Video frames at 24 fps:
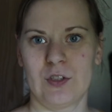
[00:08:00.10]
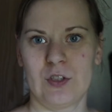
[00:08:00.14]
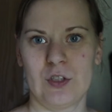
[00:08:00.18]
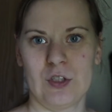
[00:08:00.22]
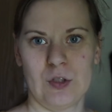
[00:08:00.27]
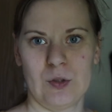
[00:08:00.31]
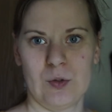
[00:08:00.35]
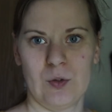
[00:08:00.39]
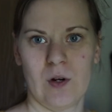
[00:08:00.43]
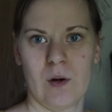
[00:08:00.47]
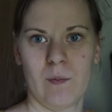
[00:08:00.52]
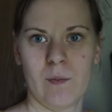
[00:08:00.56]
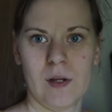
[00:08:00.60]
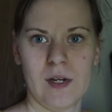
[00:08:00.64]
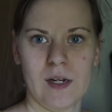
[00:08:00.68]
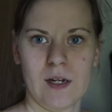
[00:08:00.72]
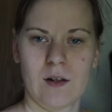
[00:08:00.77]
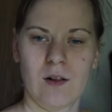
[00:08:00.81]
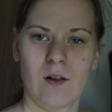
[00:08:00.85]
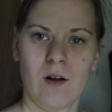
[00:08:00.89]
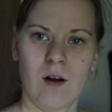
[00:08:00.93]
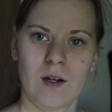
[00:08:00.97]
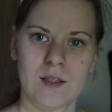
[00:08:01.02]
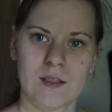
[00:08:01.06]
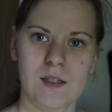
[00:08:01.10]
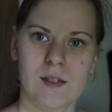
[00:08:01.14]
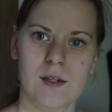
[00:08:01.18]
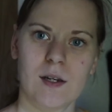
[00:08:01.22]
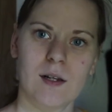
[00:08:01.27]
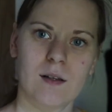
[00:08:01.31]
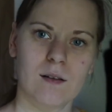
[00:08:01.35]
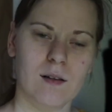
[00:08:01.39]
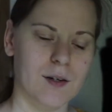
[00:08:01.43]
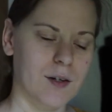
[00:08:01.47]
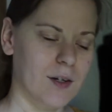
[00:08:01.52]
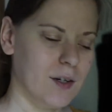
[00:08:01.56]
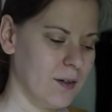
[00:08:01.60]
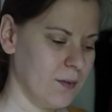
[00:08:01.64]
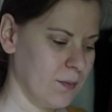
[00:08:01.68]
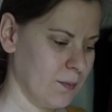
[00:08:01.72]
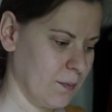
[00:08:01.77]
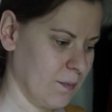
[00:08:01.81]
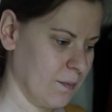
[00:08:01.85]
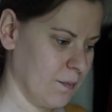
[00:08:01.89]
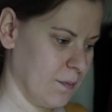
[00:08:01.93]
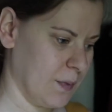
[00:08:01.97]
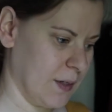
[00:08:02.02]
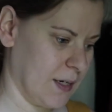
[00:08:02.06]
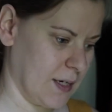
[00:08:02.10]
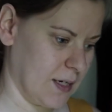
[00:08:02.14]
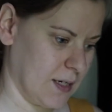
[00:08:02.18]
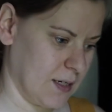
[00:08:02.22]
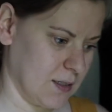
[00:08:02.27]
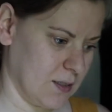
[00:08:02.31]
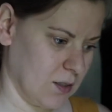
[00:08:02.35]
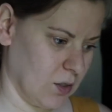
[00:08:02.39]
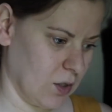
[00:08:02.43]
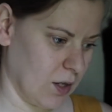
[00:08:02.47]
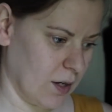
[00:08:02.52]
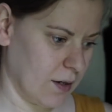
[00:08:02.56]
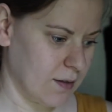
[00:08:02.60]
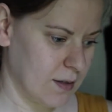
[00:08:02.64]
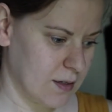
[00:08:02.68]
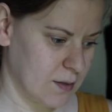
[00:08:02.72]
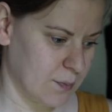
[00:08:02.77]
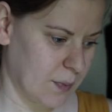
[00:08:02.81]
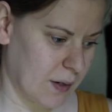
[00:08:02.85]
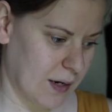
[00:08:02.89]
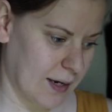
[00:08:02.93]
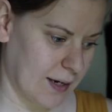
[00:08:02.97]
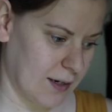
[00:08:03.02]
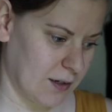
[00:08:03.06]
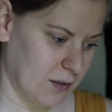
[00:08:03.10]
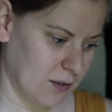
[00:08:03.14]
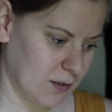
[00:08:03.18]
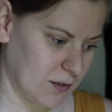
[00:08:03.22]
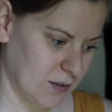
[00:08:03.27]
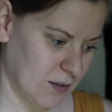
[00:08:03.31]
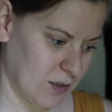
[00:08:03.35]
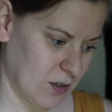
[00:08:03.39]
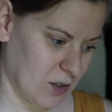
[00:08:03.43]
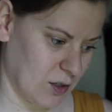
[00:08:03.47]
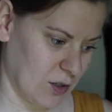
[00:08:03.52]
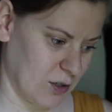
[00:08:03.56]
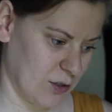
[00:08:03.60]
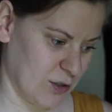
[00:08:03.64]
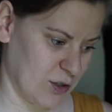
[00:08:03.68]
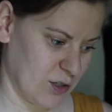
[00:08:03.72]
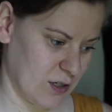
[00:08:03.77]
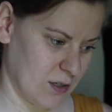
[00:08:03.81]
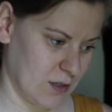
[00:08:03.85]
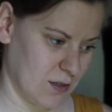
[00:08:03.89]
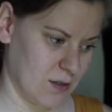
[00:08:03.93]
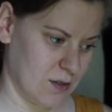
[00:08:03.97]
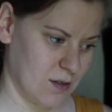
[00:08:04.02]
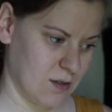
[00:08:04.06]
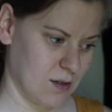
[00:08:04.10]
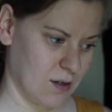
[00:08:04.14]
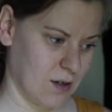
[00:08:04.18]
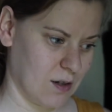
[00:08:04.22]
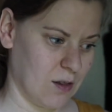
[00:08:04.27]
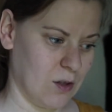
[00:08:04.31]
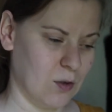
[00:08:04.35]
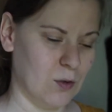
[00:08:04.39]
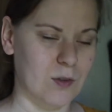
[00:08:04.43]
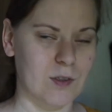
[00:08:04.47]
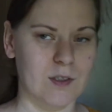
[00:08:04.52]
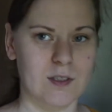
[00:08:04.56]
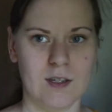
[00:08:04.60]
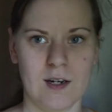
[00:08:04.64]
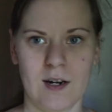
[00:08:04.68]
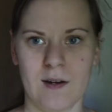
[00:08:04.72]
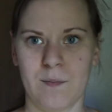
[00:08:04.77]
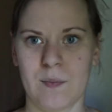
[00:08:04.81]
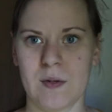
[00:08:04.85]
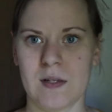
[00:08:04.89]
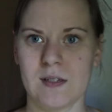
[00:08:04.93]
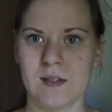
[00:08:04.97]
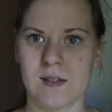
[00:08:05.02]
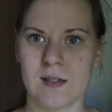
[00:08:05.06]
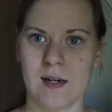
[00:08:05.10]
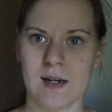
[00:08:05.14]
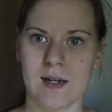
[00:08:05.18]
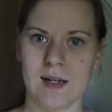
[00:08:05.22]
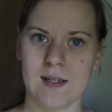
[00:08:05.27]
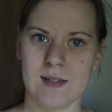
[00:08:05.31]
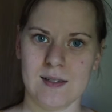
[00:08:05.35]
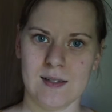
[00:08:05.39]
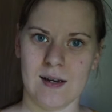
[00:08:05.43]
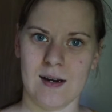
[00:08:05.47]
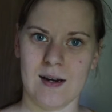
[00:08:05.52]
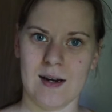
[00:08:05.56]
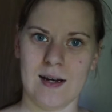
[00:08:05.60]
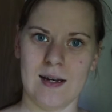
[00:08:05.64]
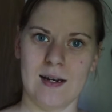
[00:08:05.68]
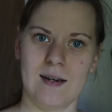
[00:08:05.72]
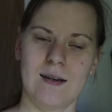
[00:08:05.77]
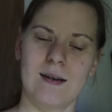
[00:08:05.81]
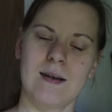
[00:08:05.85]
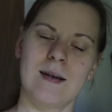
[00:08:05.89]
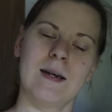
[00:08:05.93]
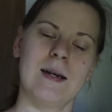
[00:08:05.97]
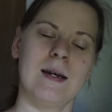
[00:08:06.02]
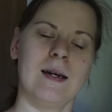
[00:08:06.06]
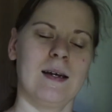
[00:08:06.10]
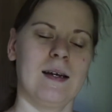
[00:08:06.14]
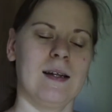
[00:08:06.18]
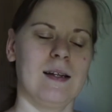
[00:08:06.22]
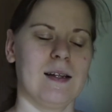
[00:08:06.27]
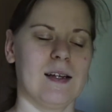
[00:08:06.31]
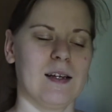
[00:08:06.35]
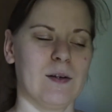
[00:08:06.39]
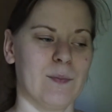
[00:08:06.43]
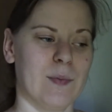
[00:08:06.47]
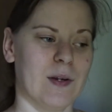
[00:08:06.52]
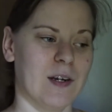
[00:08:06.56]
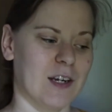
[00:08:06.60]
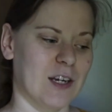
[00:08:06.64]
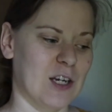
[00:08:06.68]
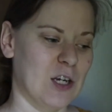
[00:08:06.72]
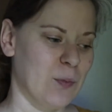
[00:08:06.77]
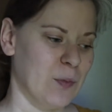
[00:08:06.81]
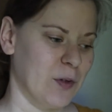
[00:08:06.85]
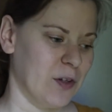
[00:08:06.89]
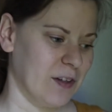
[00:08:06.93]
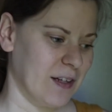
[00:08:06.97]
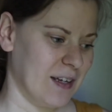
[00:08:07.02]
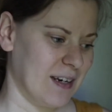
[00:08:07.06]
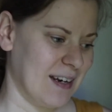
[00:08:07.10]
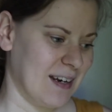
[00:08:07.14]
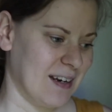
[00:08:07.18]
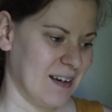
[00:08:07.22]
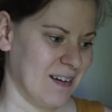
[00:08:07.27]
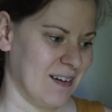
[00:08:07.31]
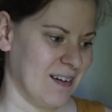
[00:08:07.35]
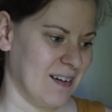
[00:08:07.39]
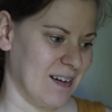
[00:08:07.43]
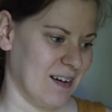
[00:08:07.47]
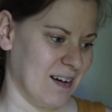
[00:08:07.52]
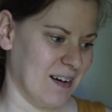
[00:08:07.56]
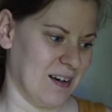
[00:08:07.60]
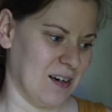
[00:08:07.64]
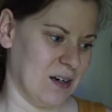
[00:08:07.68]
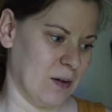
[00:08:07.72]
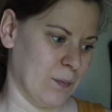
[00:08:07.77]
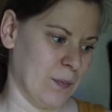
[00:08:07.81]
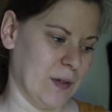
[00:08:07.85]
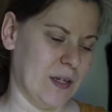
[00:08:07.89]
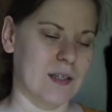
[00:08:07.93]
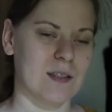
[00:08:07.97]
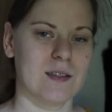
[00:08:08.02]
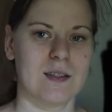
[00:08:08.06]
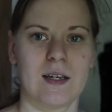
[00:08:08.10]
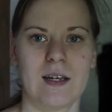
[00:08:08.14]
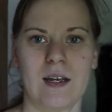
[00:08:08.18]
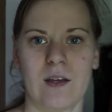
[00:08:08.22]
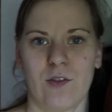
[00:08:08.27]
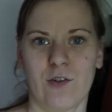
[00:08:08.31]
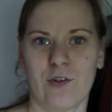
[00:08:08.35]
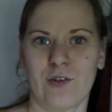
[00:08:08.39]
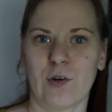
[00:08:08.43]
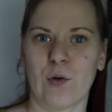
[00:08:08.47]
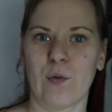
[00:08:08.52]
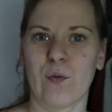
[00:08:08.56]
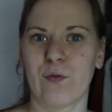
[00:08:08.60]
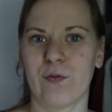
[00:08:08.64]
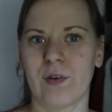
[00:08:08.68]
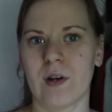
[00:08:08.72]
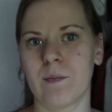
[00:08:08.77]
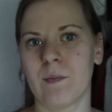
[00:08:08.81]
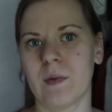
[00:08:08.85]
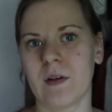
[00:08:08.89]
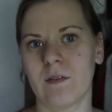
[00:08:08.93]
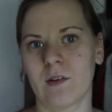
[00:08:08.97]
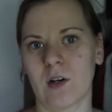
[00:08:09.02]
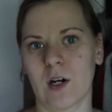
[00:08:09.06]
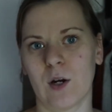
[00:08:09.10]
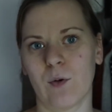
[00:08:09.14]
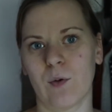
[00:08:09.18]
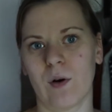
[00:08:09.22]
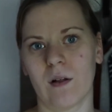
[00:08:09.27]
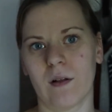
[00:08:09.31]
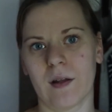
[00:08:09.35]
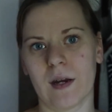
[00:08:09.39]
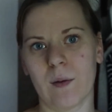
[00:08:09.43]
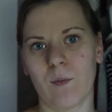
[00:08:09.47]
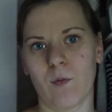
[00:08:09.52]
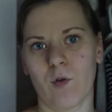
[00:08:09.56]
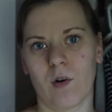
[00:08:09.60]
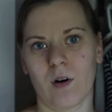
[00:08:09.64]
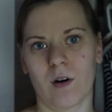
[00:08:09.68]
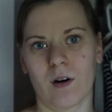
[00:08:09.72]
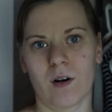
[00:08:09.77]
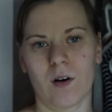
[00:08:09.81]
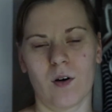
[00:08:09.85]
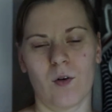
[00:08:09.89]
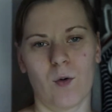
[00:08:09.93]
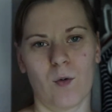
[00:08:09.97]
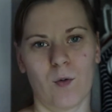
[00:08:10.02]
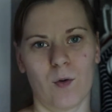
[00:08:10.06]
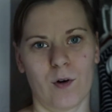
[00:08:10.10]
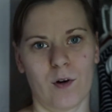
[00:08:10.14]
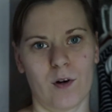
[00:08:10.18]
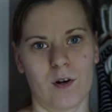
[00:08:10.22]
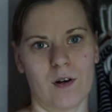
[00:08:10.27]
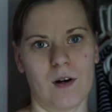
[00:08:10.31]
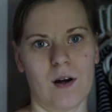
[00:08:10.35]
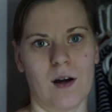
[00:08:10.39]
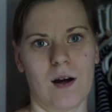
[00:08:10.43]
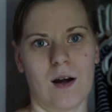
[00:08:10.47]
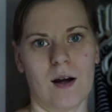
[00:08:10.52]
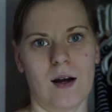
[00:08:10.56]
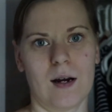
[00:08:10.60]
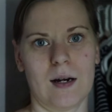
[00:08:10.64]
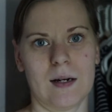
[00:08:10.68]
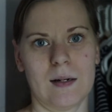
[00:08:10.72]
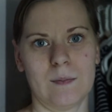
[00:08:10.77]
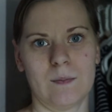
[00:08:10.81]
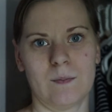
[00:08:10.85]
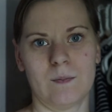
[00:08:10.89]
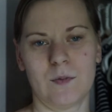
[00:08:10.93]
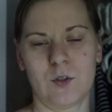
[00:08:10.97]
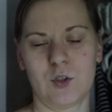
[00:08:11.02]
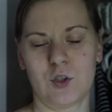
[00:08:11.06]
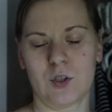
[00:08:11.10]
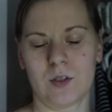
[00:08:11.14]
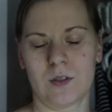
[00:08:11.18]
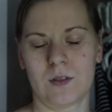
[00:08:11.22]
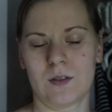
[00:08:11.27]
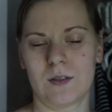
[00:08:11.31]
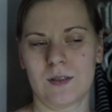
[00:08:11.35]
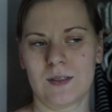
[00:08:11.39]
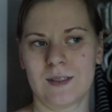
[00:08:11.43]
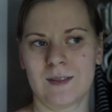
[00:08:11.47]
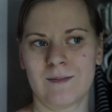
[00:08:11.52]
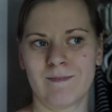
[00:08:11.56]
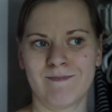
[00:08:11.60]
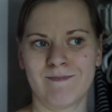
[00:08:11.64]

do a mini closet declutter, because a lot of these piles are just clothes that I've been setting aside. They've been accumulating because they either don't fit me very well anymore, or I'm just